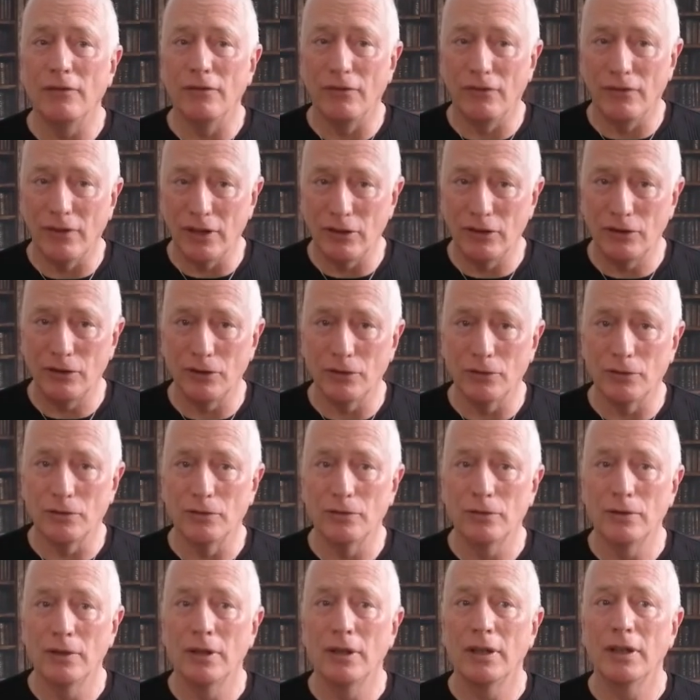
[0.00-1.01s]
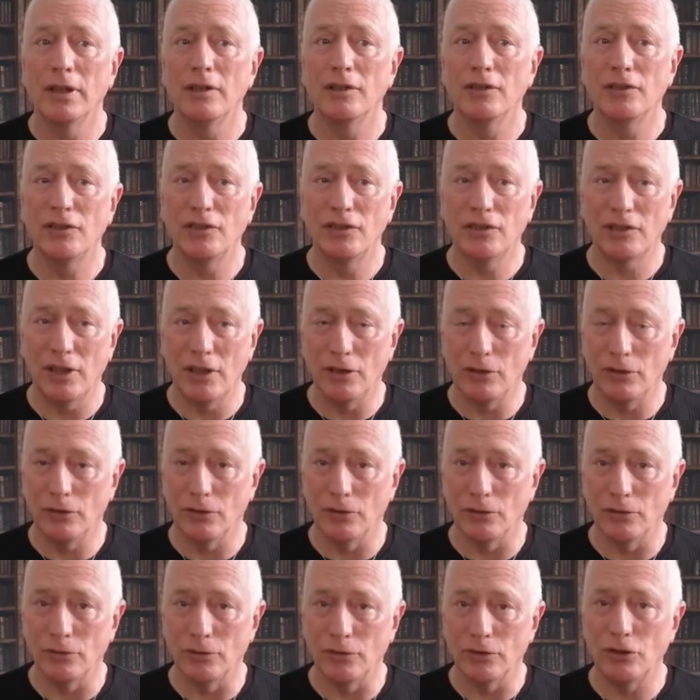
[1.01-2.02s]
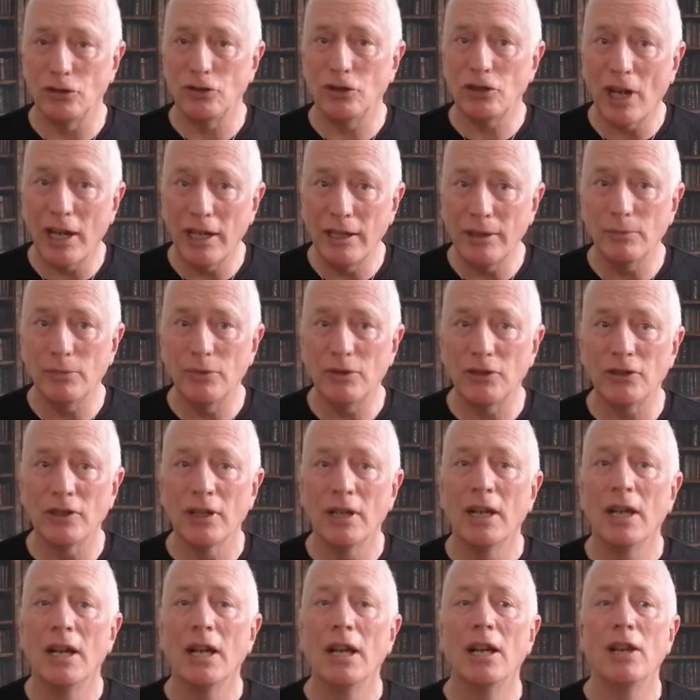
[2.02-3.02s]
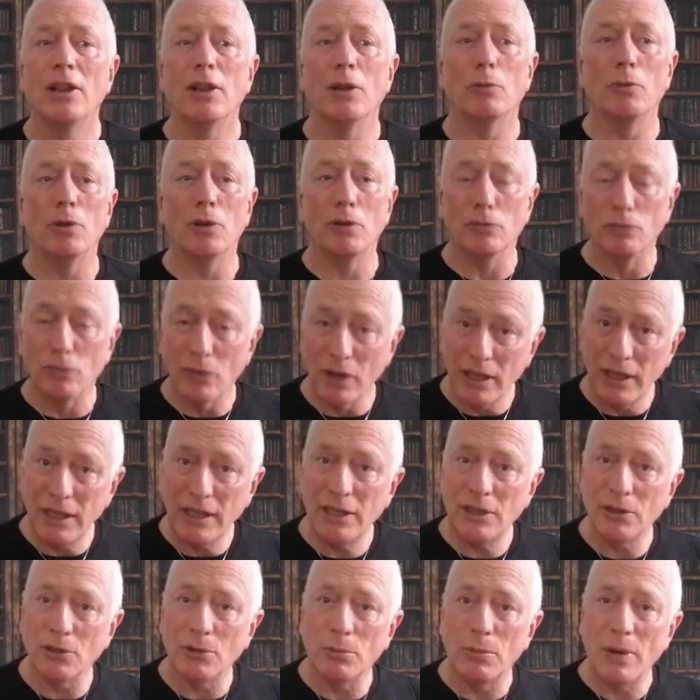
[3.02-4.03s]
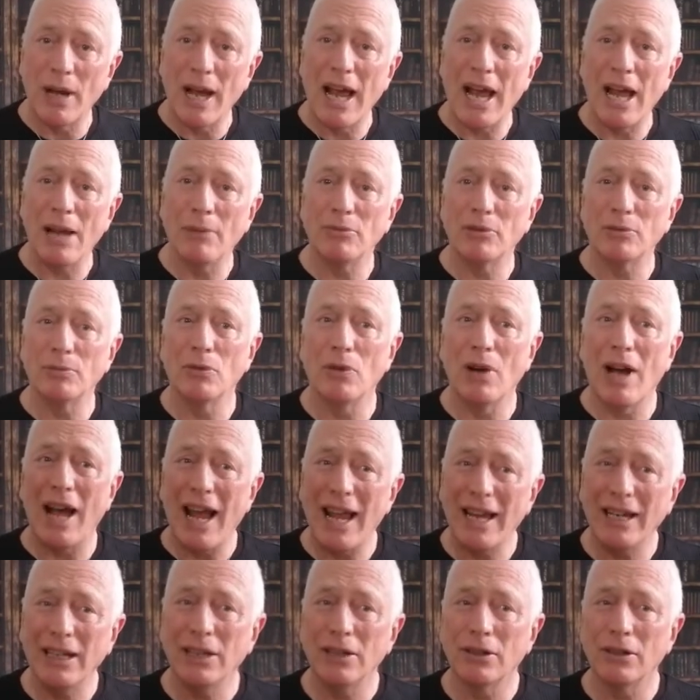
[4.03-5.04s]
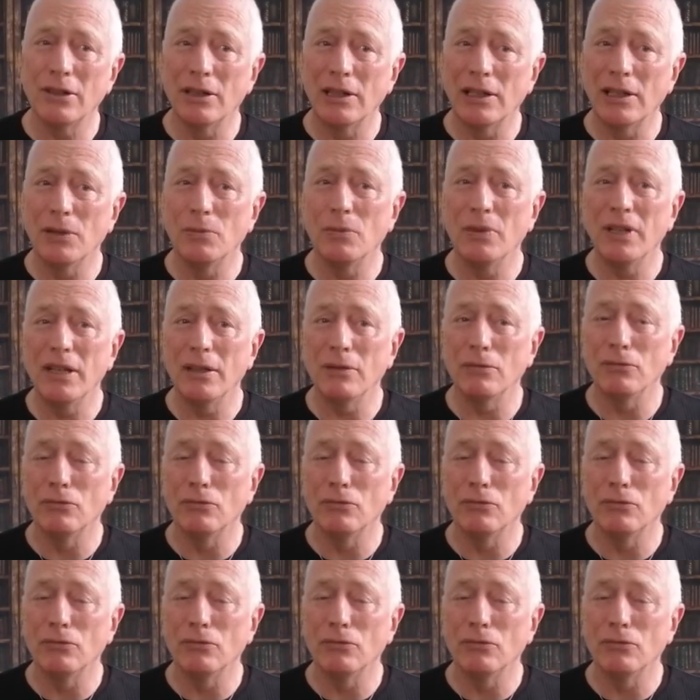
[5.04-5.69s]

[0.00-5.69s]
visual sigils, shapes that we read, or perhaps more accurately we